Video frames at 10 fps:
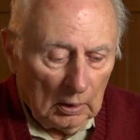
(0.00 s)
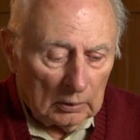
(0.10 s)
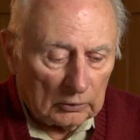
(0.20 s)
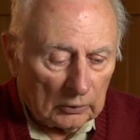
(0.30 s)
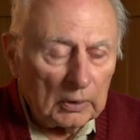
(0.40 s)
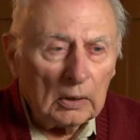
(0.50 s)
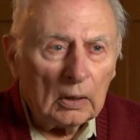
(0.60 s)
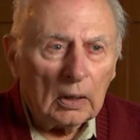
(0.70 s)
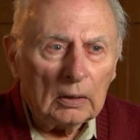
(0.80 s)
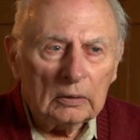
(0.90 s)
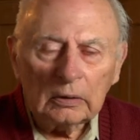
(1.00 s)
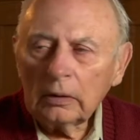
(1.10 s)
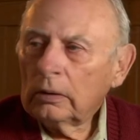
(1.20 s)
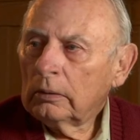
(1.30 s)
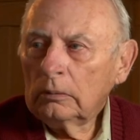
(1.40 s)
So I
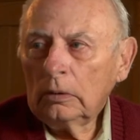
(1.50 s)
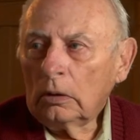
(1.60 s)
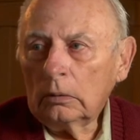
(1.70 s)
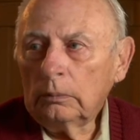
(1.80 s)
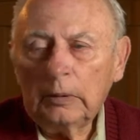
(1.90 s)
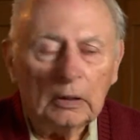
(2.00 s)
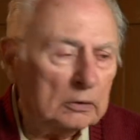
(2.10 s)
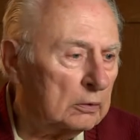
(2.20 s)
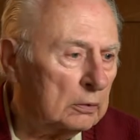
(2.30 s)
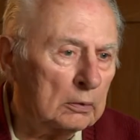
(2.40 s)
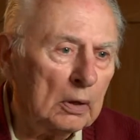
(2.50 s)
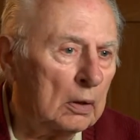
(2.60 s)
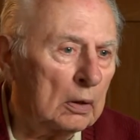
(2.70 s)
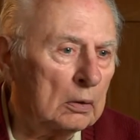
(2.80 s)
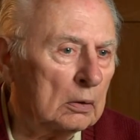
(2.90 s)
said, "Pastor,
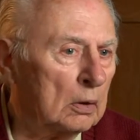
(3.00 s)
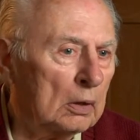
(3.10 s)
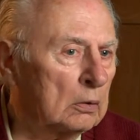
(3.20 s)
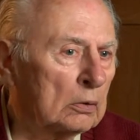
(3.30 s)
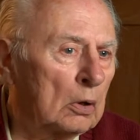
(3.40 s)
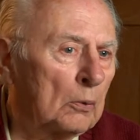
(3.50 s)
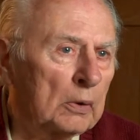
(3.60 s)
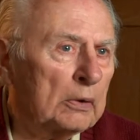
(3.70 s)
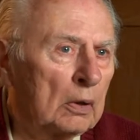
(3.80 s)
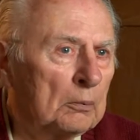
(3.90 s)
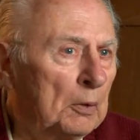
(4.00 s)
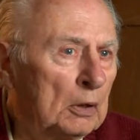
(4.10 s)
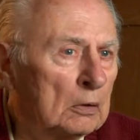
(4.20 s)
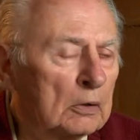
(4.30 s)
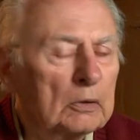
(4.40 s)
I don't know what that
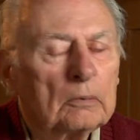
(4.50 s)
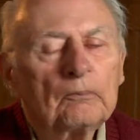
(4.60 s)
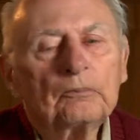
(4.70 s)
means."